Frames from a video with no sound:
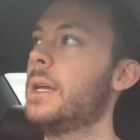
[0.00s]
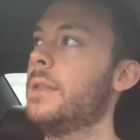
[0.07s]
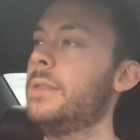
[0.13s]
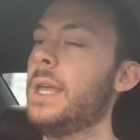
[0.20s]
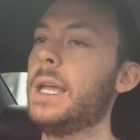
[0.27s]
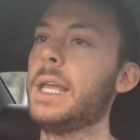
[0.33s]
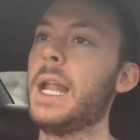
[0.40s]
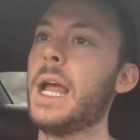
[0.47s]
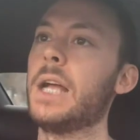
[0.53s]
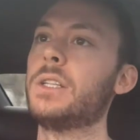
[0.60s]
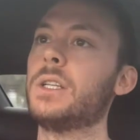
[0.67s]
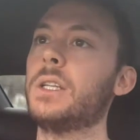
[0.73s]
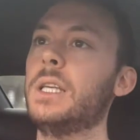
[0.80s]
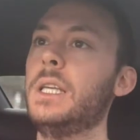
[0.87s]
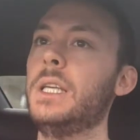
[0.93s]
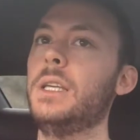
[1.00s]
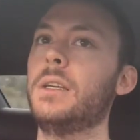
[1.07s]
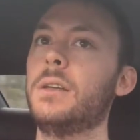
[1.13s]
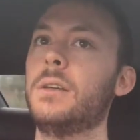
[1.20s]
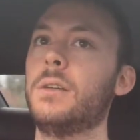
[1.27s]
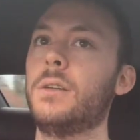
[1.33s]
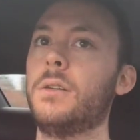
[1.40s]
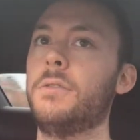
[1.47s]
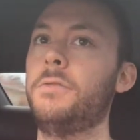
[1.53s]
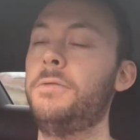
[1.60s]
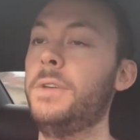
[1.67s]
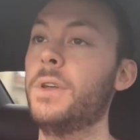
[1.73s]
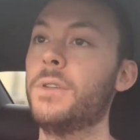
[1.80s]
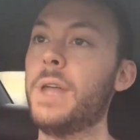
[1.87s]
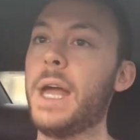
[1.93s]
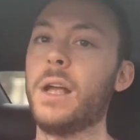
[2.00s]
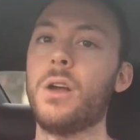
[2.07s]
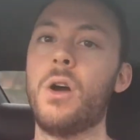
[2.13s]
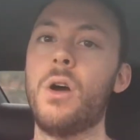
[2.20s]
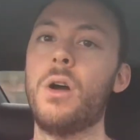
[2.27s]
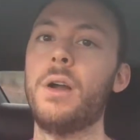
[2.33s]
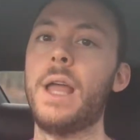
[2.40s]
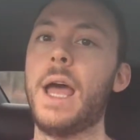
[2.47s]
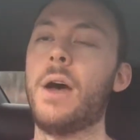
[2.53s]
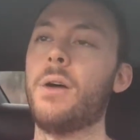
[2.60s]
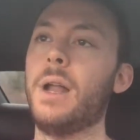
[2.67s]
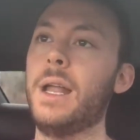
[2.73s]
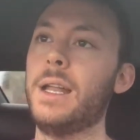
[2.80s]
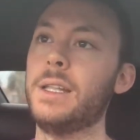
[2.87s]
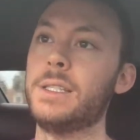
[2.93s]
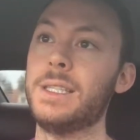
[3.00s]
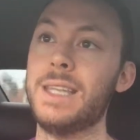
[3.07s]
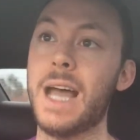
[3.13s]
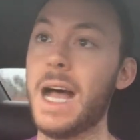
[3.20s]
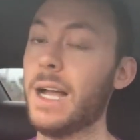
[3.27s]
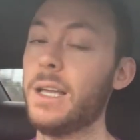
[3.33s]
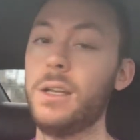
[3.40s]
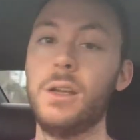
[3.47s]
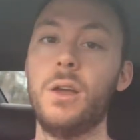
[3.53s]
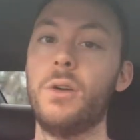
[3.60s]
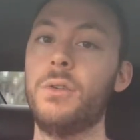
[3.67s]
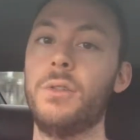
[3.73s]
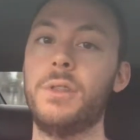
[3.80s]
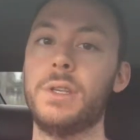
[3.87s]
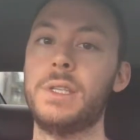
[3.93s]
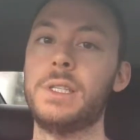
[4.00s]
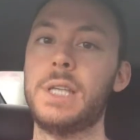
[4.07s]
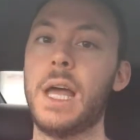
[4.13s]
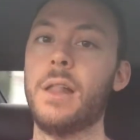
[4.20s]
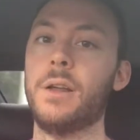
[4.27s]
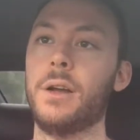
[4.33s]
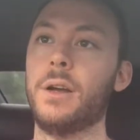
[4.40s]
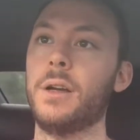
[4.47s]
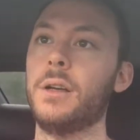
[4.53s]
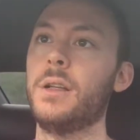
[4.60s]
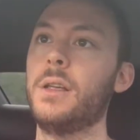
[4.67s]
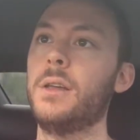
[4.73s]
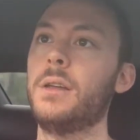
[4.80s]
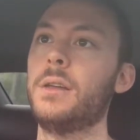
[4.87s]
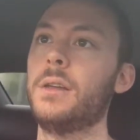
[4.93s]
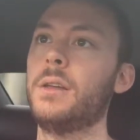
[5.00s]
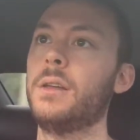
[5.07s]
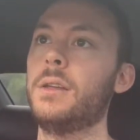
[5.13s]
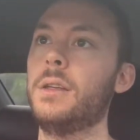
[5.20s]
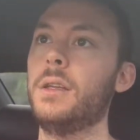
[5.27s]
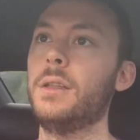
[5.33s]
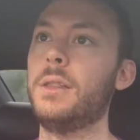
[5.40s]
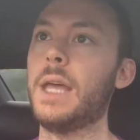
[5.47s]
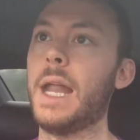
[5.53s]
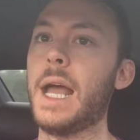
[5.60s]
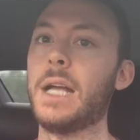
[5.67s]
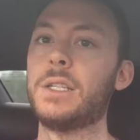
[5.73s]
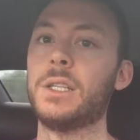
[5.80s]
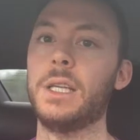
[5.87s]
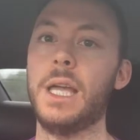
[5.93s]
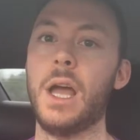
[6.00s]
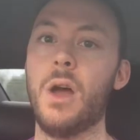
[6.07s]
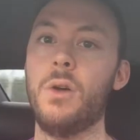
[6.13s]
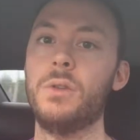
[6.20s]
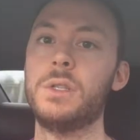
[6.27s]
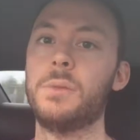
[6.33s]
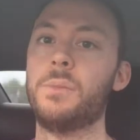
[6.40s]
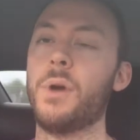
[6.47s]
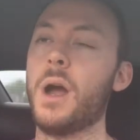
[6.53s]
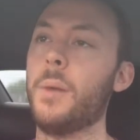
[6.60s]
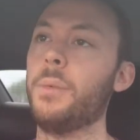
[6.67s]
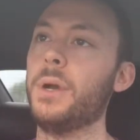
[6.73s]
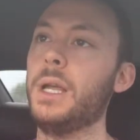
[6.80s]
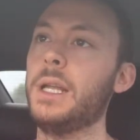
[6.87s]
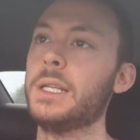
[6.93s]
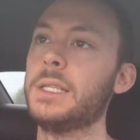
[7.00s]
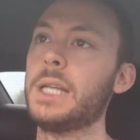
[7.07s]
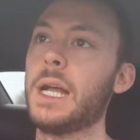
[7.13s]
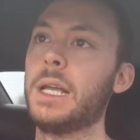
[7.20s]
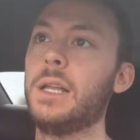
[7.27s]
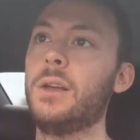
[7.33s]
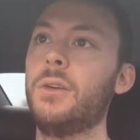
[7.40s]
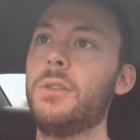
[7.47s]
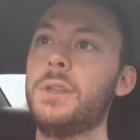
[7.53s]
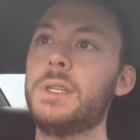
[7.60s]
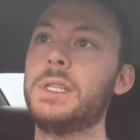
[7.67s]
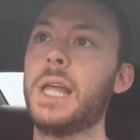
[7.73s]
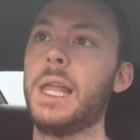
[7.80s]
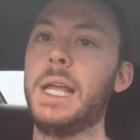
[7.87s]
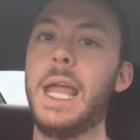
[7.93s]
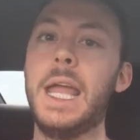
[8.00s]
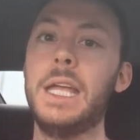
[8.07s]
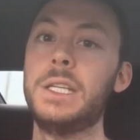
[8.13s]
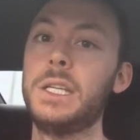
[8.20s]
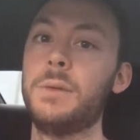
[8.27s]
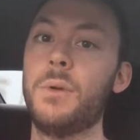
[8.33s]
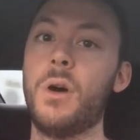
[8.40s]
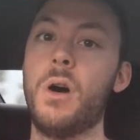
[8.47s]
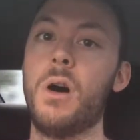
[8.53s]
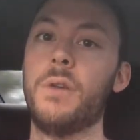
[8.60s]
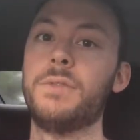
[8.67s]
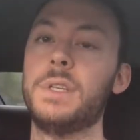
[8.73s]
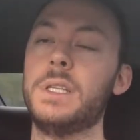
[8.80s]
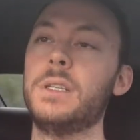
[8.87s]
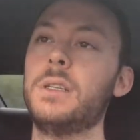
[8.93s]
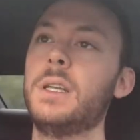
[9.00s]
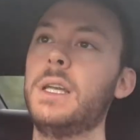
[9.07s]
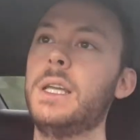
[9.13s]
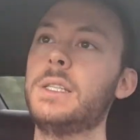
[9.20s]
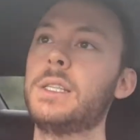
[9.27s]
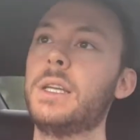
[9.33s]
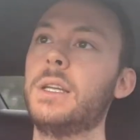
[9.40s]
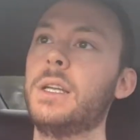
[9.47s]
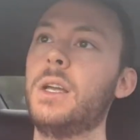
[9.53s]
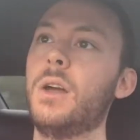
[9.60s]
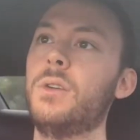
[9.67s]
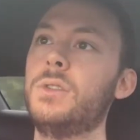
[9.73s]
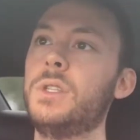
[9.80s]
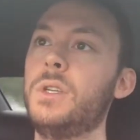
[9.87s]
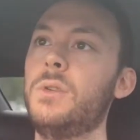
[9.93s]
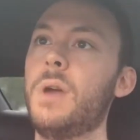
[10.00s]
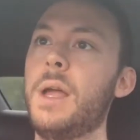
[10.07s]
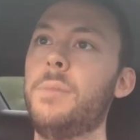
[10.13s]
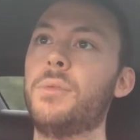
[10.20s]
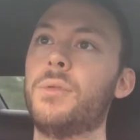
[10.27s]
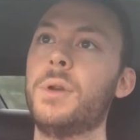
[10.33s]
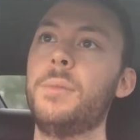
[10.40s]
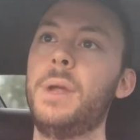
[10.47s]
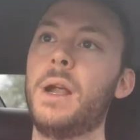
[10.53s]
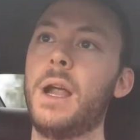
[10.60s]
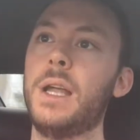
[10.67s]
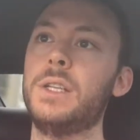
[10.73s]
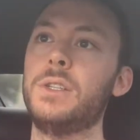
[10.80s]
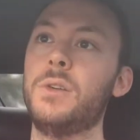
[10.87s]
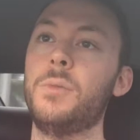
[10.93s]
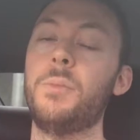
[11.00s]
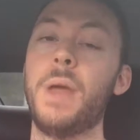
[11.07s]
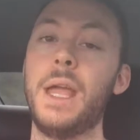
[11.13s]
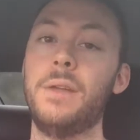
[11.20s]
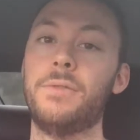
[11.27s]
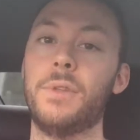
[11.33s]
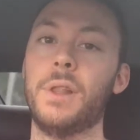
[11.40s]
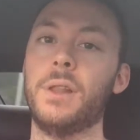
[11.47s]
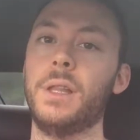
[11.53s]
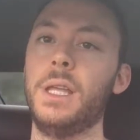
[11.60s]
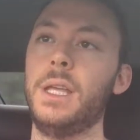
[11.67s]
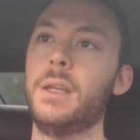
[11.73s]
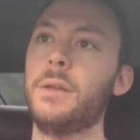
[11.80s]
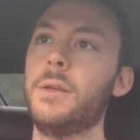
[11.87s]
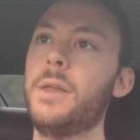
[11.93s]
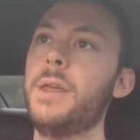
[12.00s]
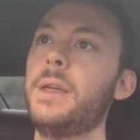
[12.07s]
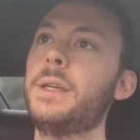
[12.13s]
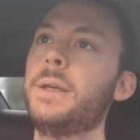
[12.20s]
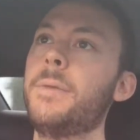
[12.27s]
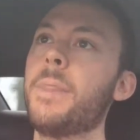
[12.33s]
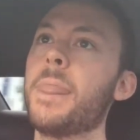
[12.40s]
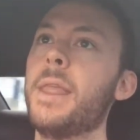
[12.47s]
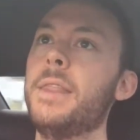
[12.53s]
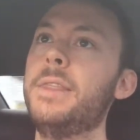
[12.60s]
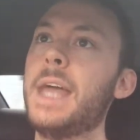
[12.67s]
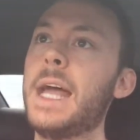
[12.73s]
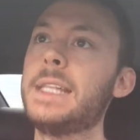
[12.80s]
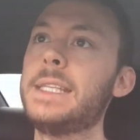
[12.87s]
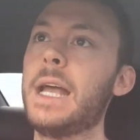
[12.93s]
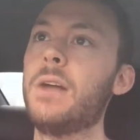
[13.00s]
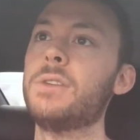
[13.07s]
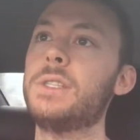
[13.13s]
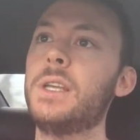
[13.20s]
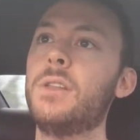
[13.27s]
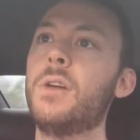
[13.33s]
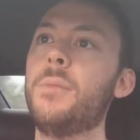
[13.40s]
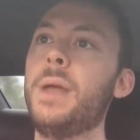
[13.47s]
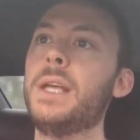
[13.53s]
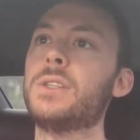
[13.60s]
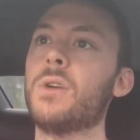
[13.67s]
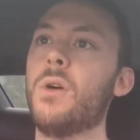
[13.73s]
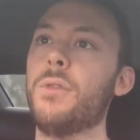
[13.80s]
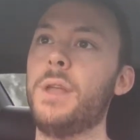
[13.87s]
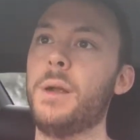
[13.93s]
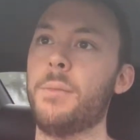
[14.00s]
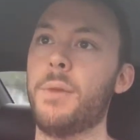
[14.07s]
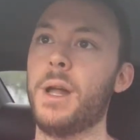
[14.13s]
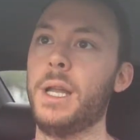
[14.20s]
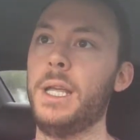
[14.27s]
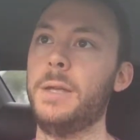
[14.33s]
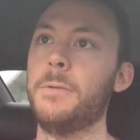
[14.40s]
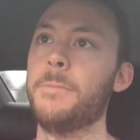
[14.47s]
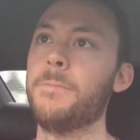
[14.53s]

they can actually fill that card out, and it's not going to go to the seller that actually owns the property, and it's not going to go to the selling agent. Often it's going to go to a premier agent who paid for the lead. That's how Zillow makes their money.